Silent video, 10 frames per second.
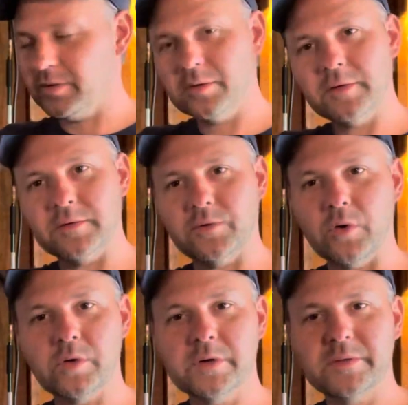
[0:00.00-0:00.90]
these
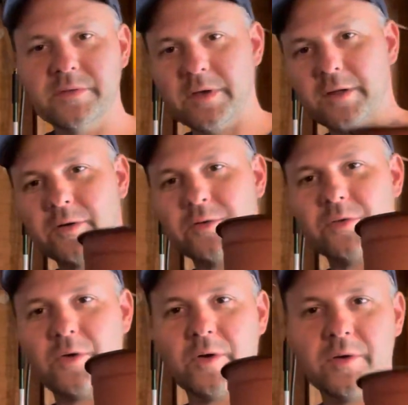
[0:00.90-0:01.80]
yogurt containers
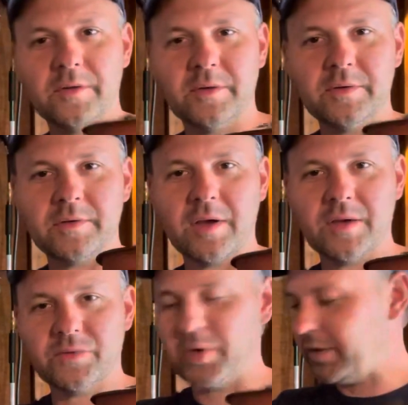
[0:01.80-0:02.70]
or these
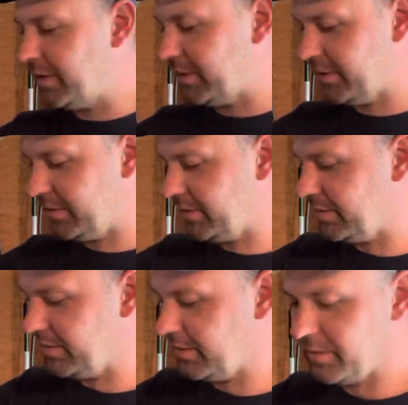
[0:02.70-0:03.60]
guys right here.
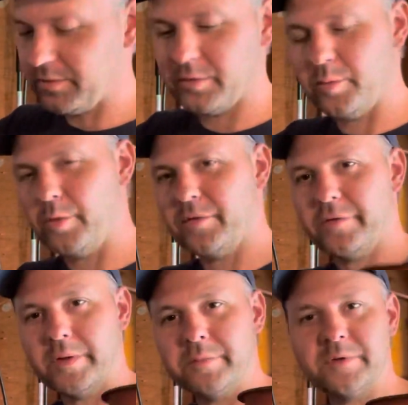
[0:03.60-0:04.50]
A little more
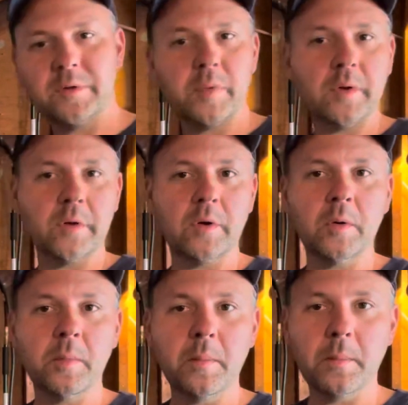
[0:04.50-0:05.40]
flimsy, but a
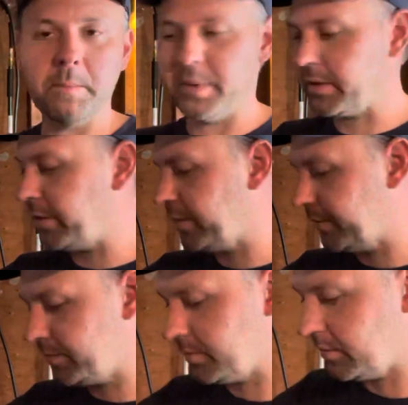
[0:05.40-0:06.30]
little bigger.
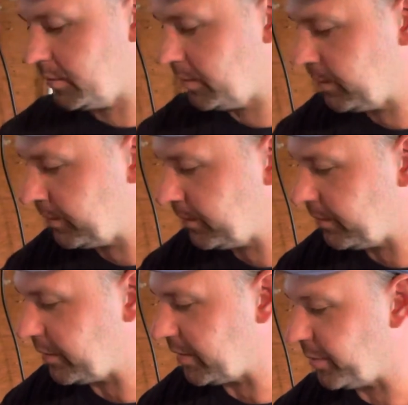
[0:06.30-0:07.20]

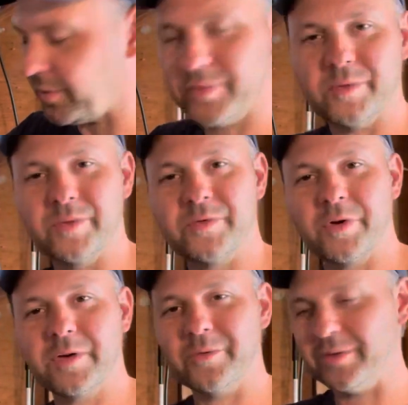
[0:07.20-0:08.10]
But they both do the
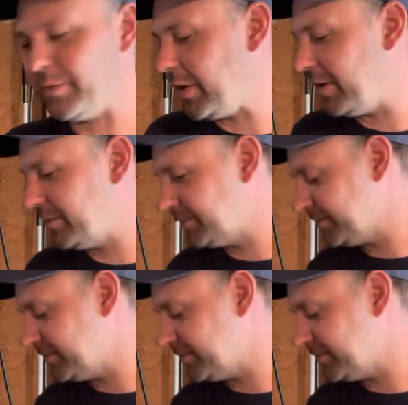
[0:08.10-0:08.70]
trick really well.